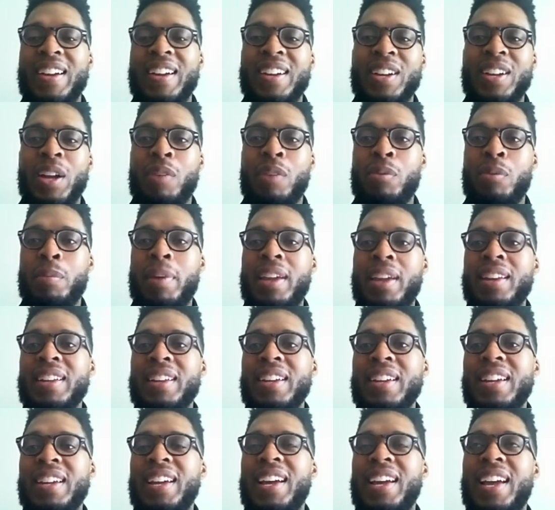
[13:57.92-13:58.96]
government.
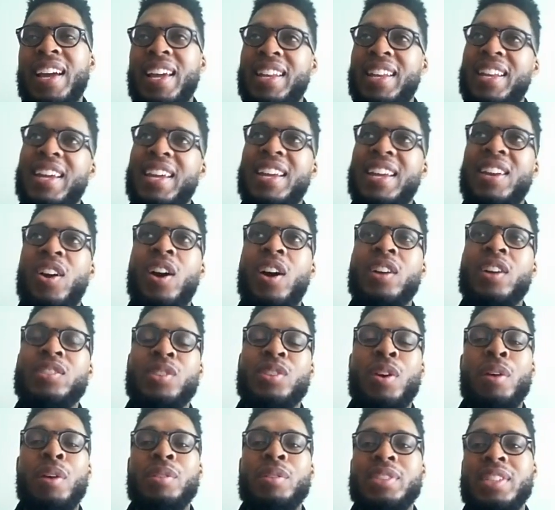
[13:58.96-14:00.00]
And then
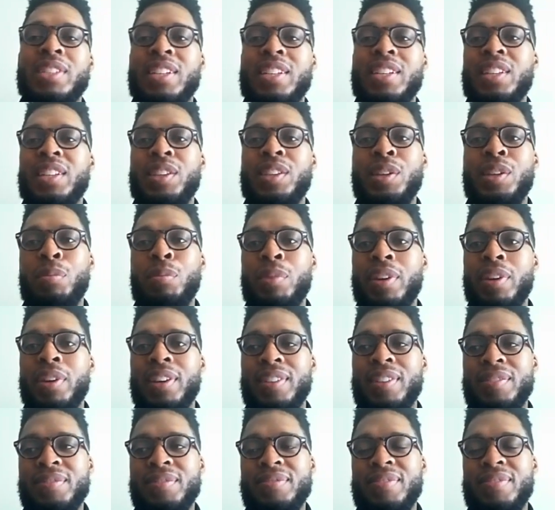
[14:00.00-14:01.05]
also I was in Ethiopia.
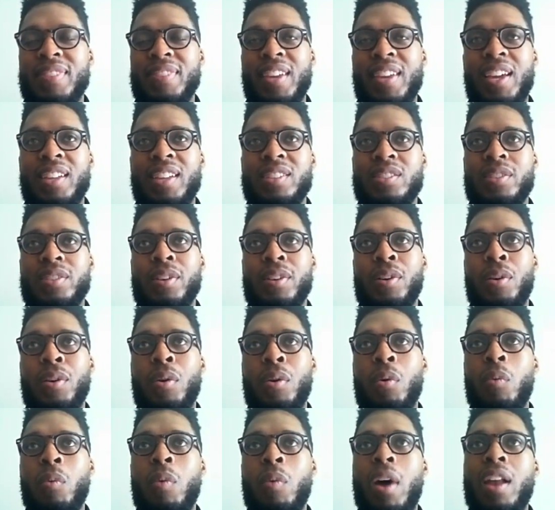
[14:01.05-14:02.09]
And
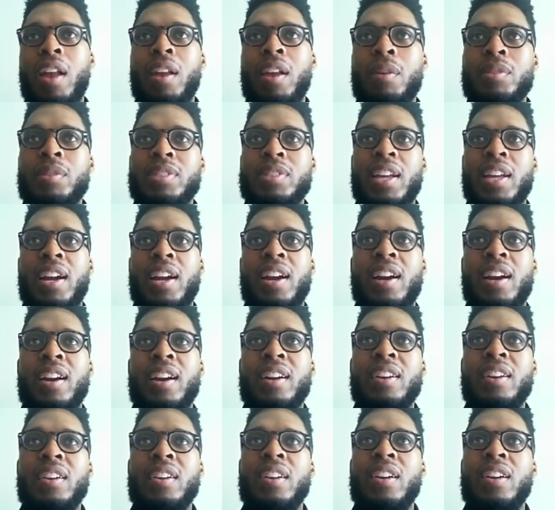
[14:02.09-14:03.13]
so while I was
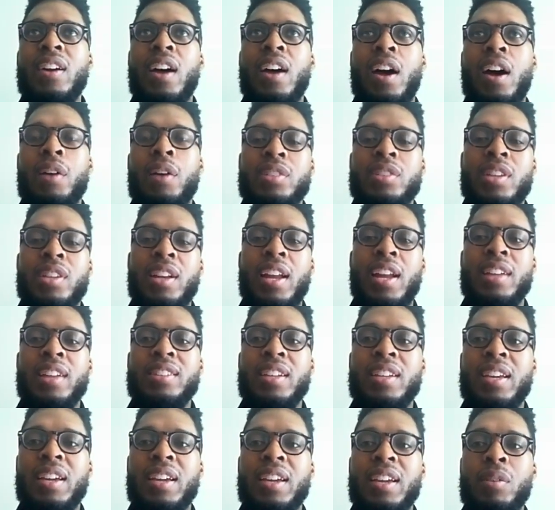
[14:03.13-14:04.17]
there, I was
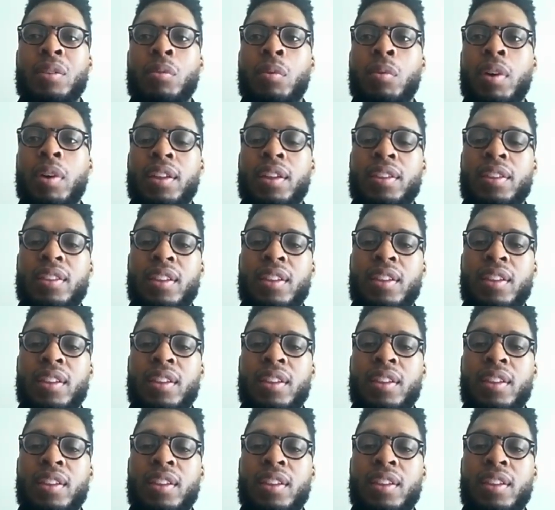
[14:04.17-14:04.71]
connecting with